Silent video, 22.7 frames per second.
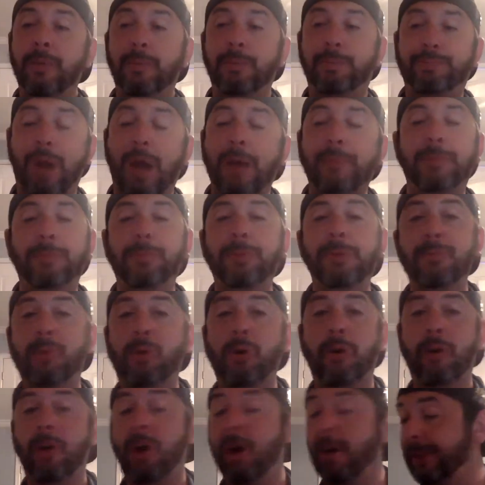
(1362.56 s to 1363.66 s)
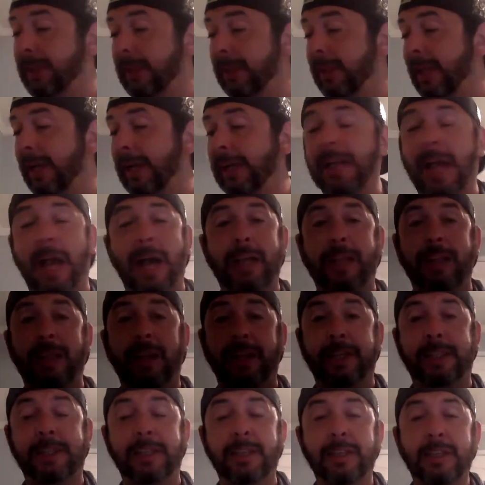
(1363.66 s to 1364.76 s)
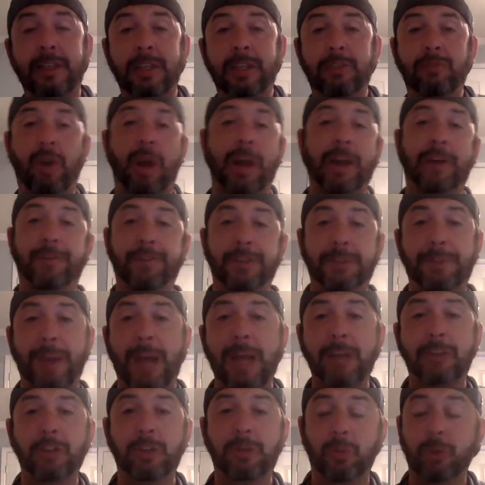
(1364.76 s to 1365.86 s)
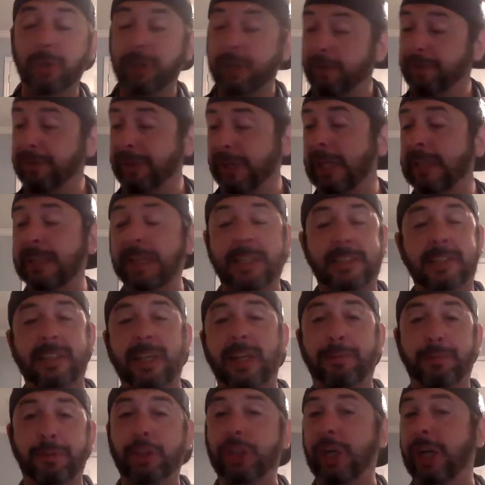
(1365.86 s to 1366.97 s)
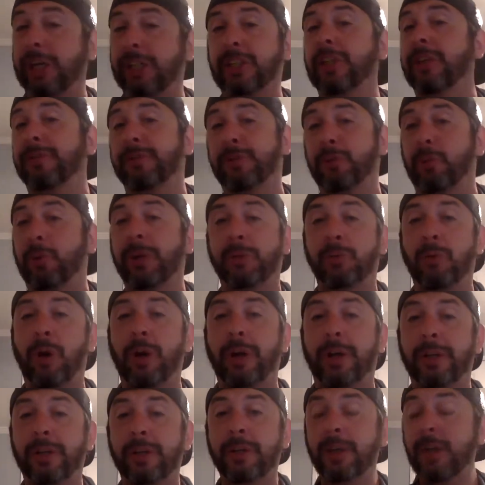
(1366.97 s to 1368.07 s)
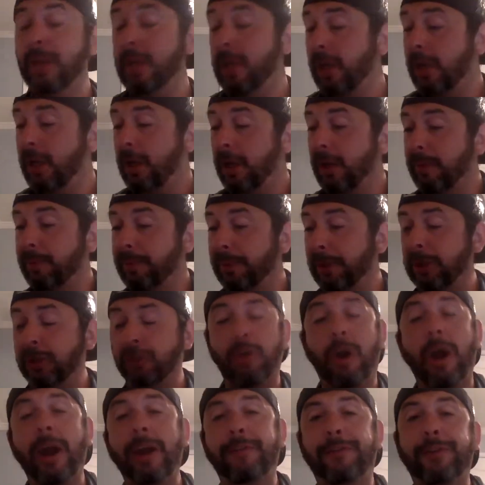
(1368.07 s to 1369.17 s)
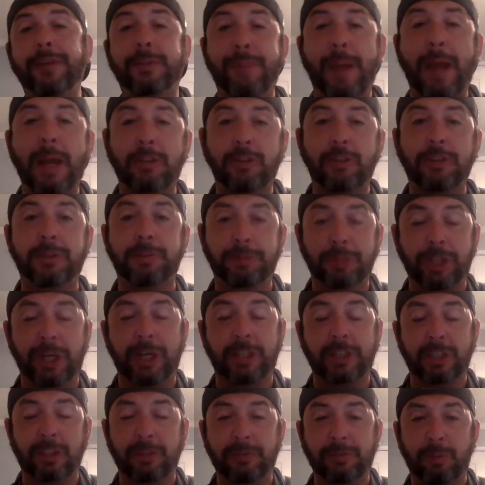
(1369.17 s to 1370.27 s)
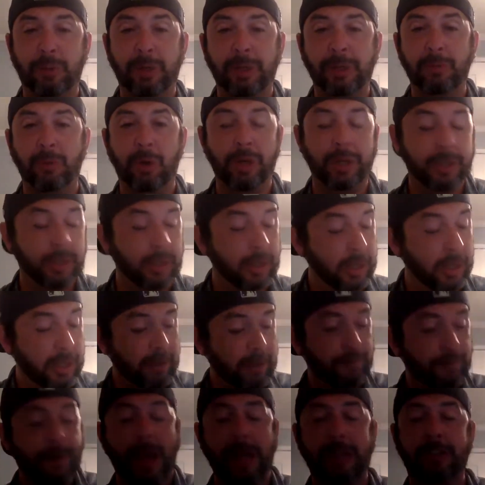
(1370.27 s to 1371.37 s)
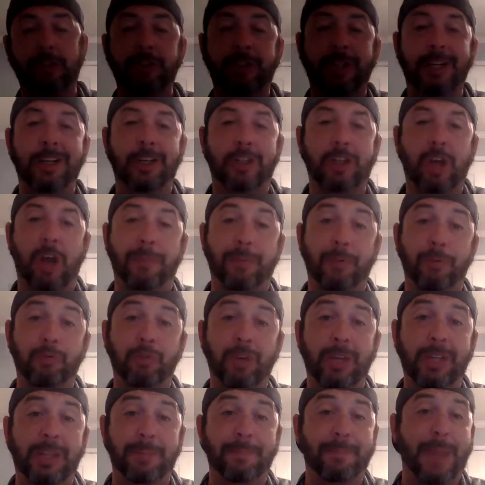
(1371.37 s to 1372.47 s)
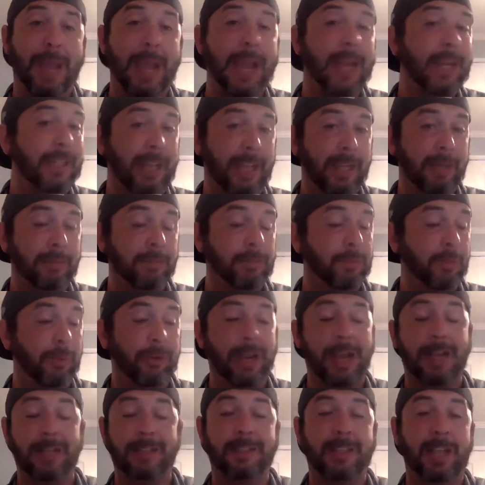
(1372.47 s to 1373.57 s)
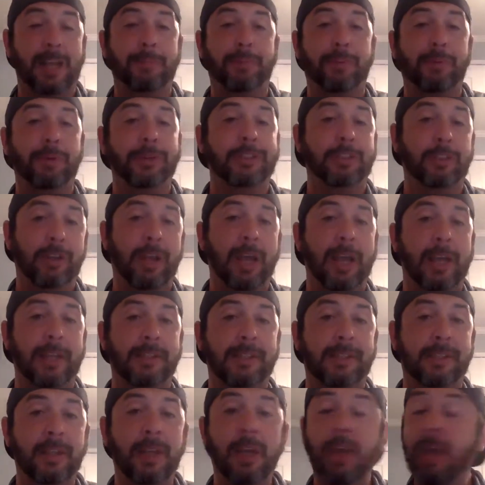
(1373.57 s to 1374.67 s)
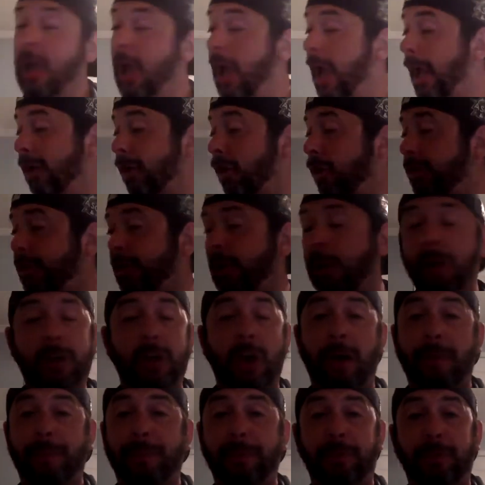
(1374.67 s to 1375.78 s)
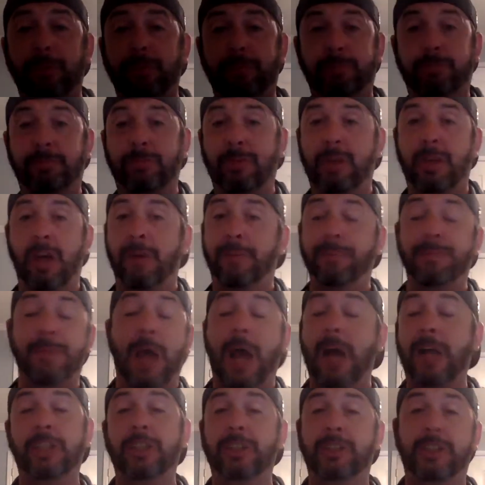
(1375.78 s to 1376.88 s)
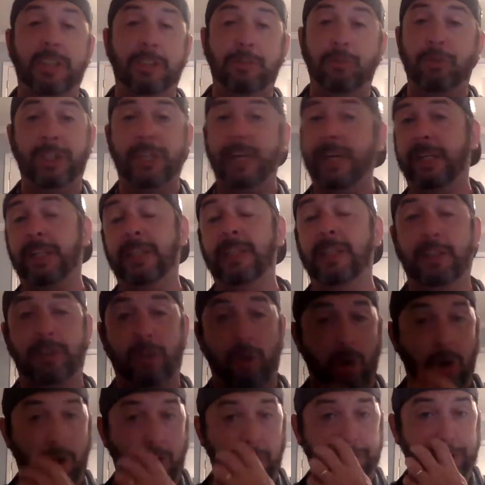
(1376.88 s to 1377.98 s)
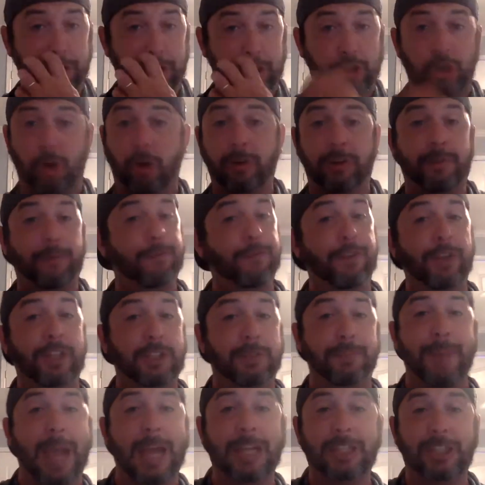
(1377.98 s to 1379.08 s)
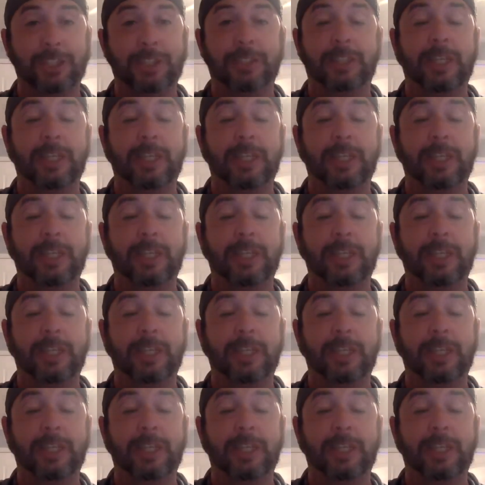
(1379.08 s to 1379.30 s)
Probably more often than a guy like Ryan Fitzpatrick would if he had that same projection of 21. Because Ryan Fitzpatrick's projection of 21 factors in a couple really bad games where he has 10 points or less, and also a couple obnoxiously ridiculous off-the-chart Fitzmagic